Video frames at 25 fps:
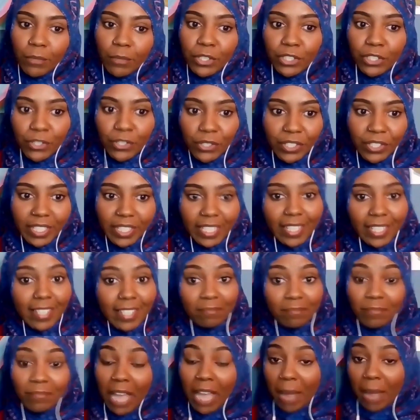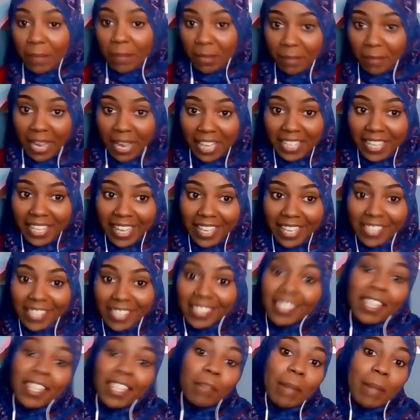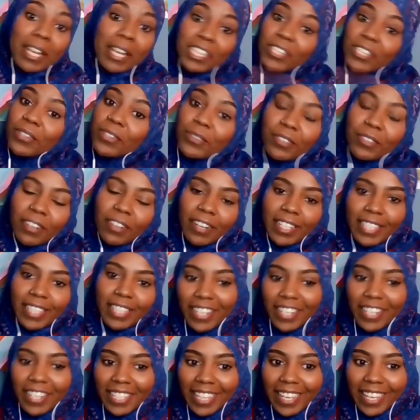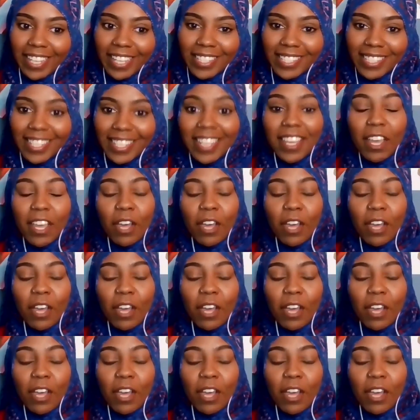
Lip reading: when usually I'm in my class and my children are in their class.